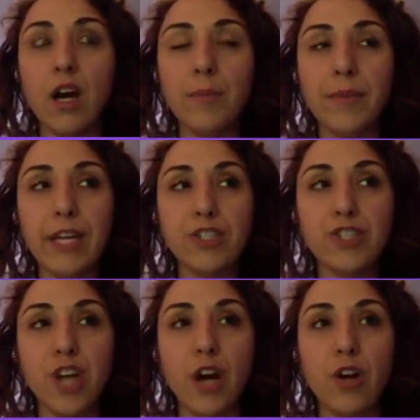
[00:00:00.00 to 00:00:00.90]
each
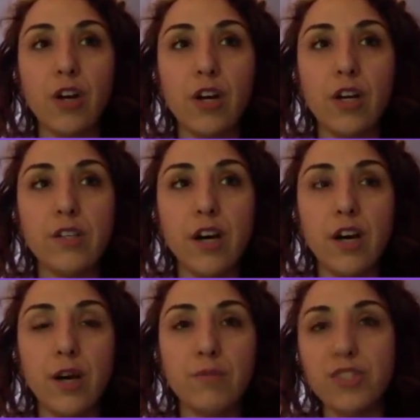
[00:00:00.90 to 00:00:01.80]
chakra
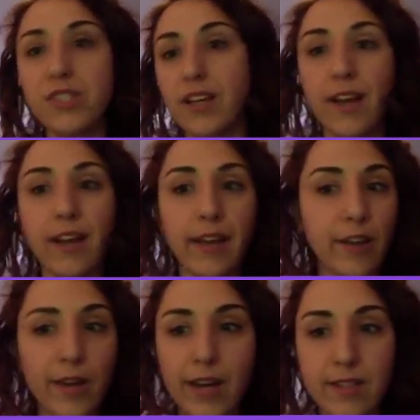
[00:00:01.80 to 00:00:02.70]
just to kind of get you
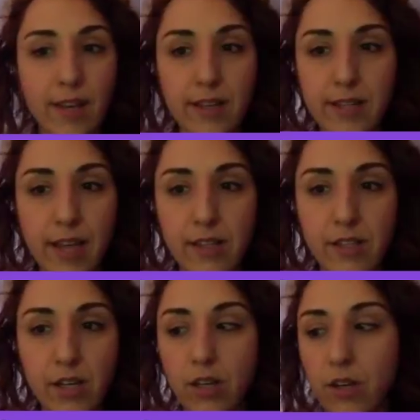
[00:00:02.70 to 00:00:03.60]
guys like a taste
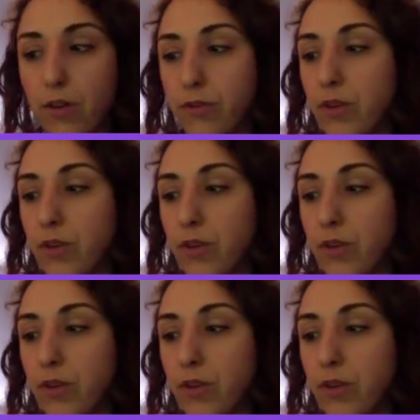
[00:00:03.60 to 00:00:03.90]
of